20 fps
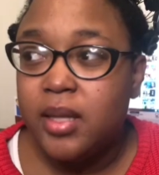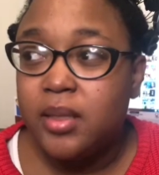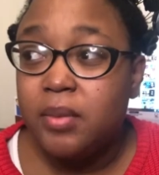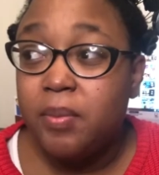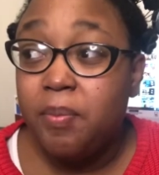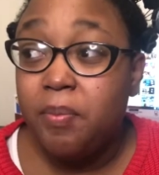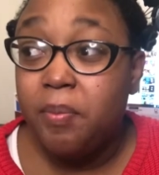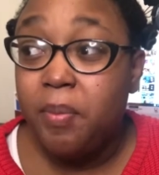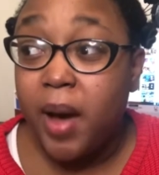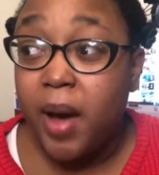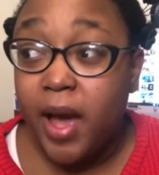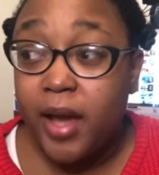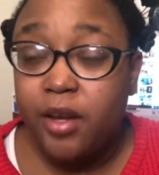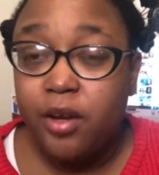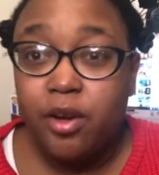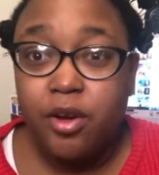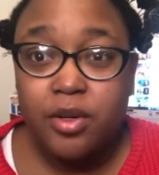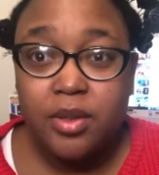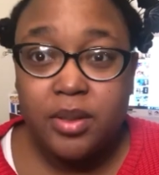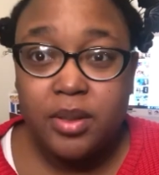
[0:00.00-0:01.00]
bite
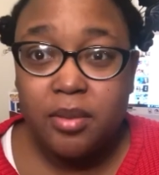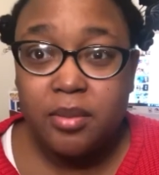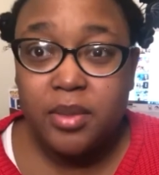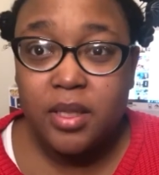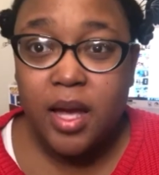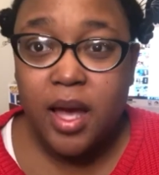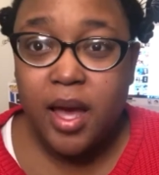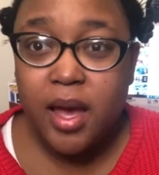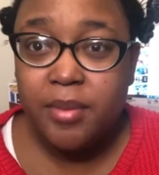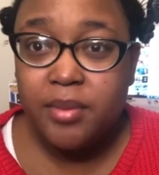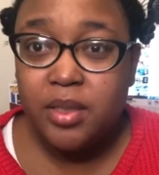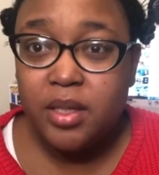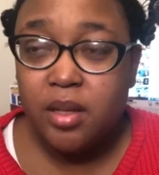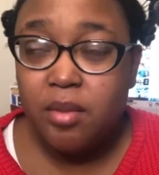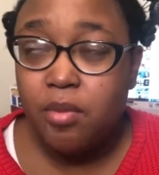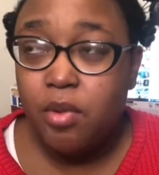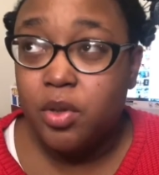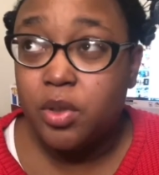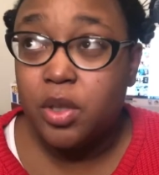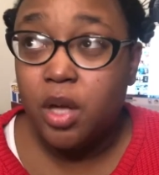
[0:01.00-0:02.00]
her sometimes in the
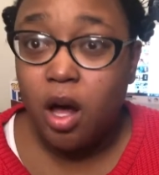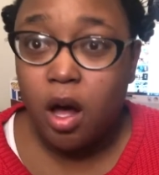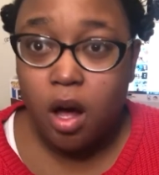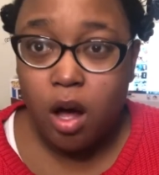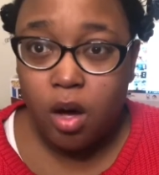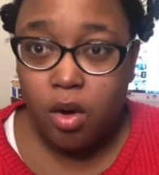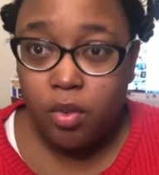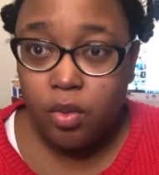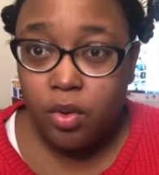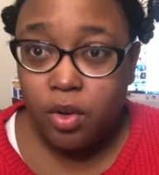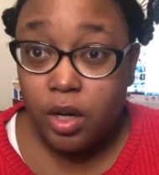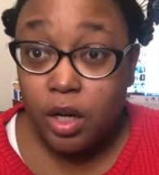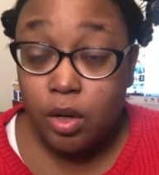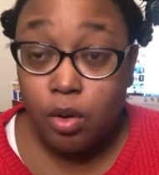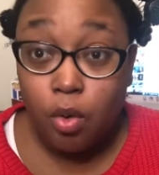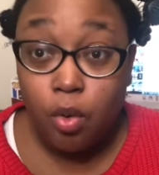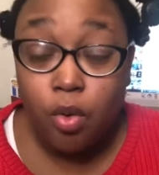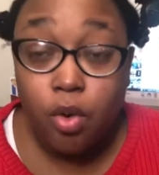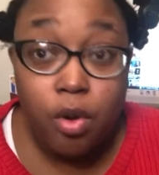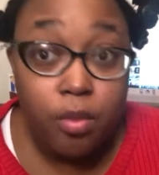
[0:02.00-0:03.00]
most awkward and
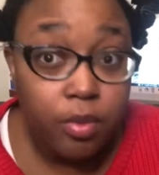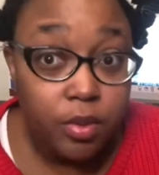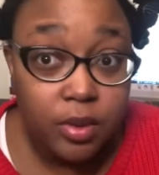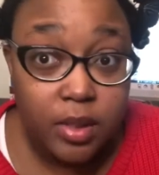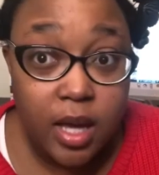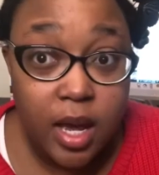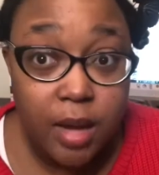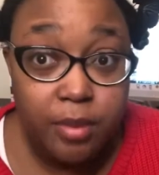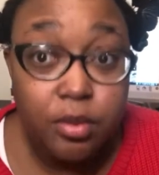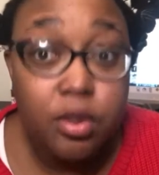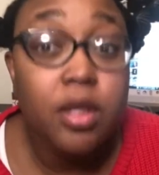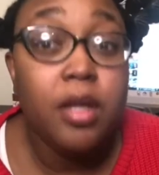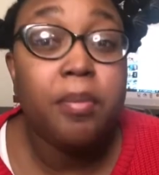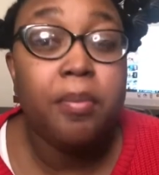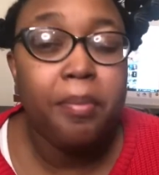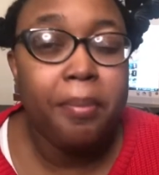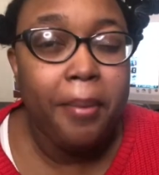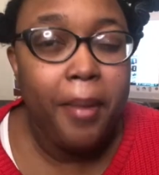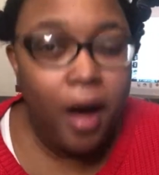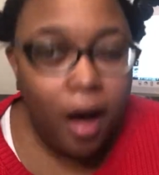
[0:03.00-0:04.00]
horrible times you could
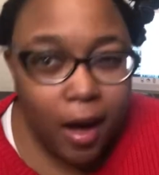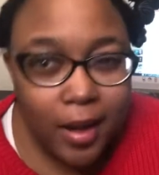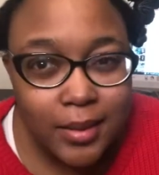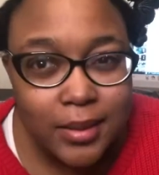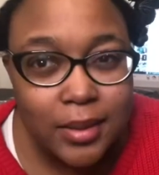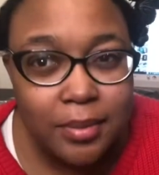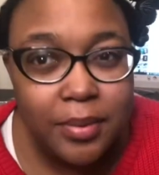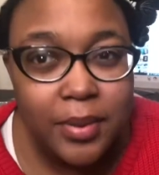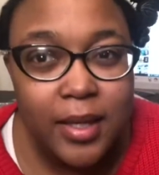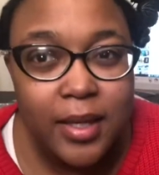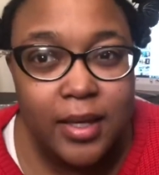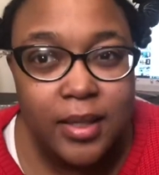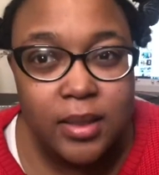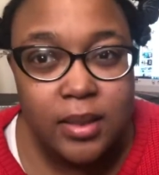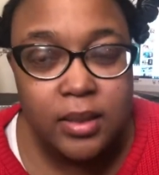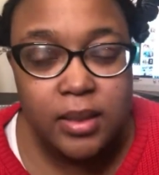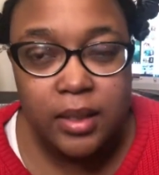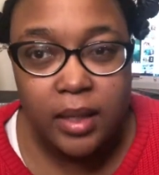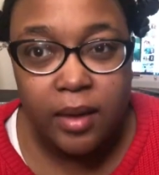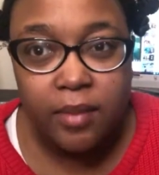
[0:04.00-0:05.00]
possibly
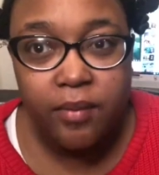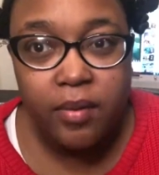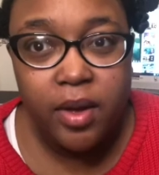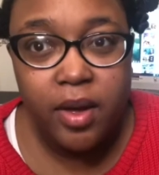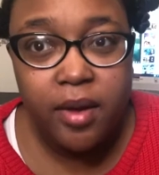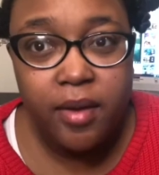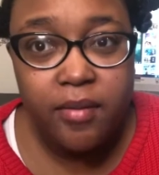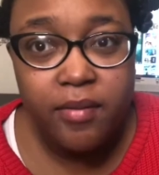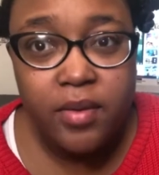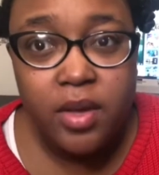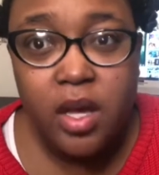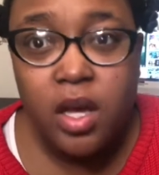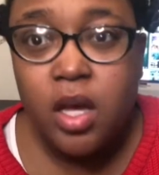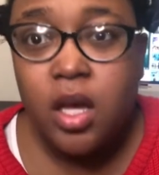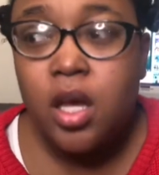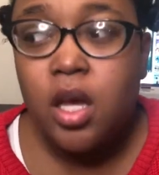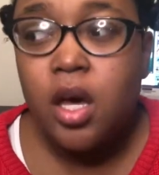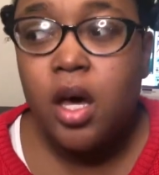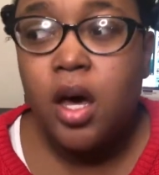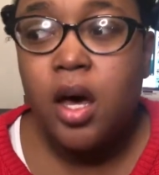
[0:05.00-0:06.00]
conceive of,
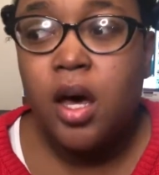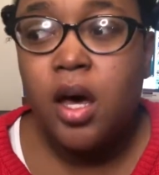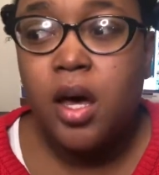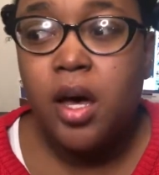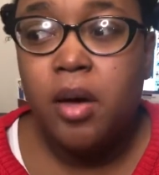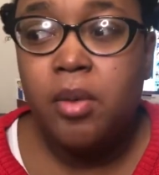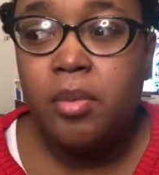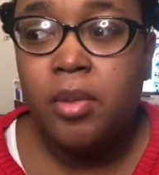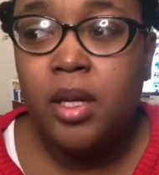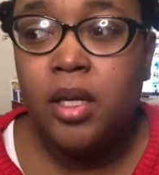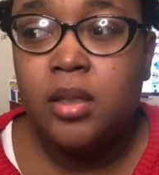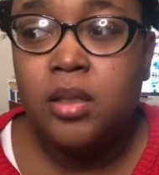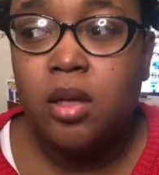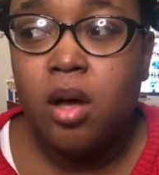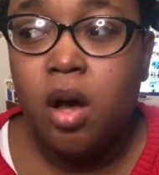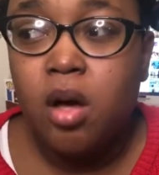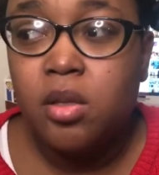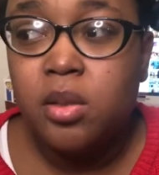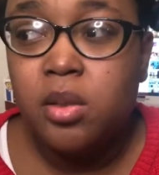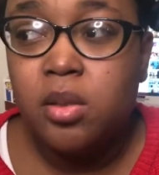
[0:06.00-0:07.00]
it's
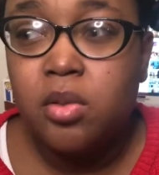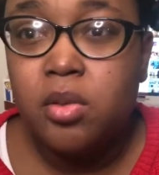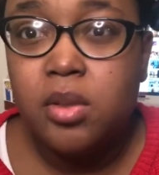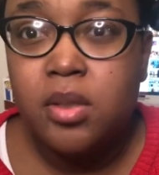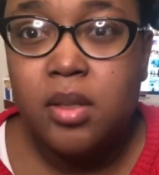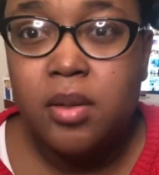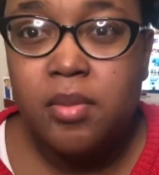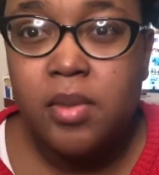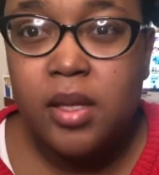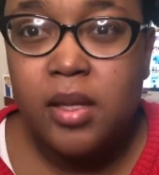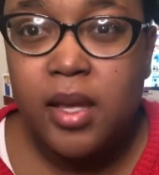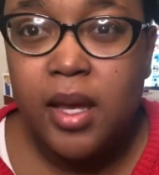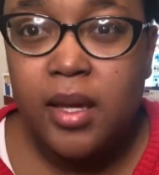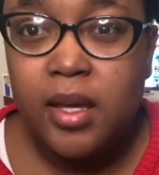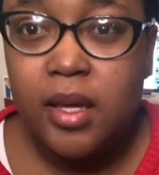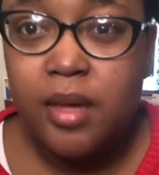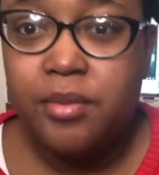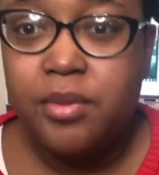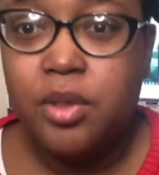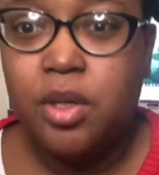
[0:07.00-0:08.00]
also something that
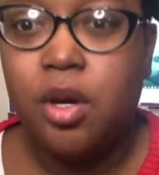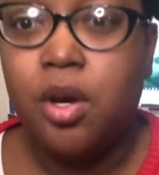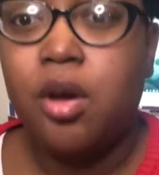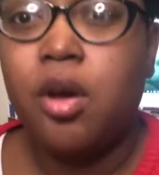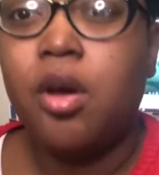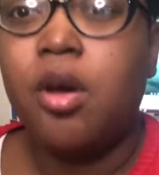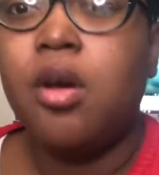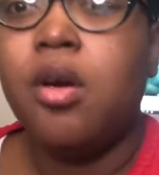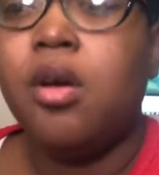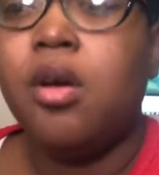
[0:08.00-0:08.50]
gives her